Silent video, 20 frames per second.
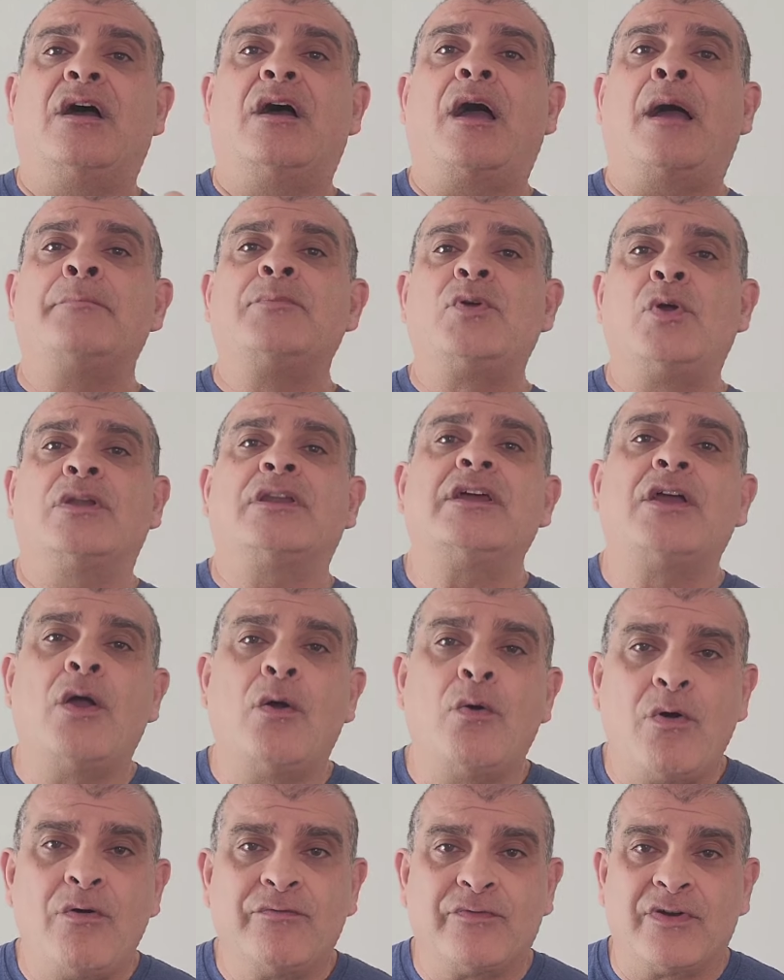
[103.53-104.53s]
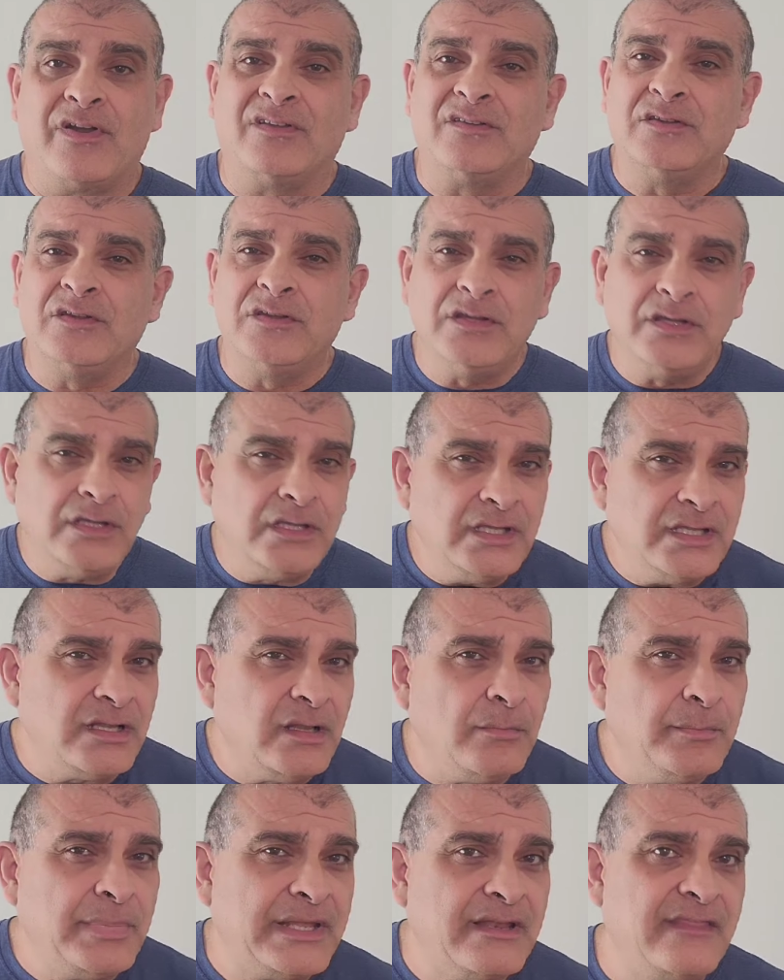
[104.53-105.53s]
I'm going to go over a
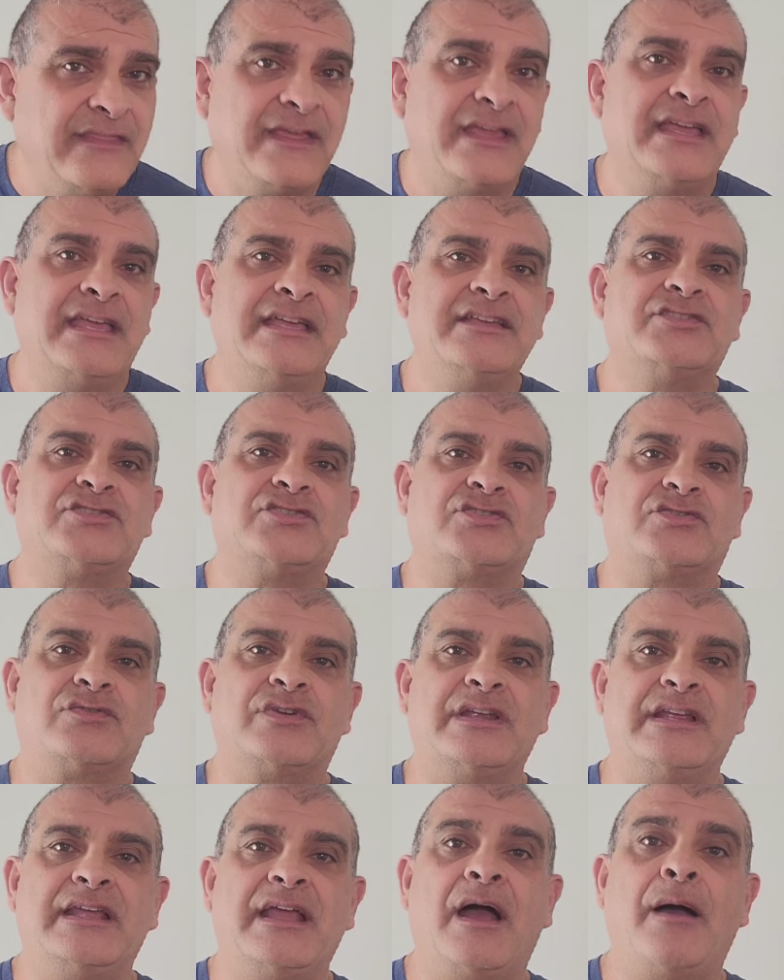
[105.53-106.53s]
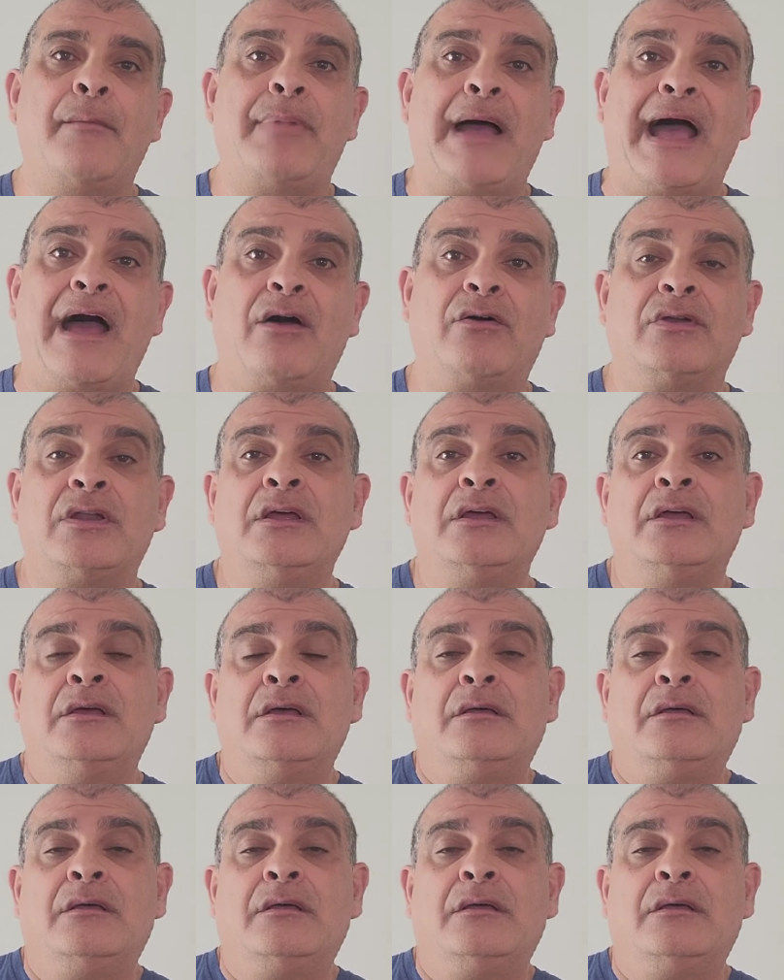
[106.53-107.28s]
little bit of the history about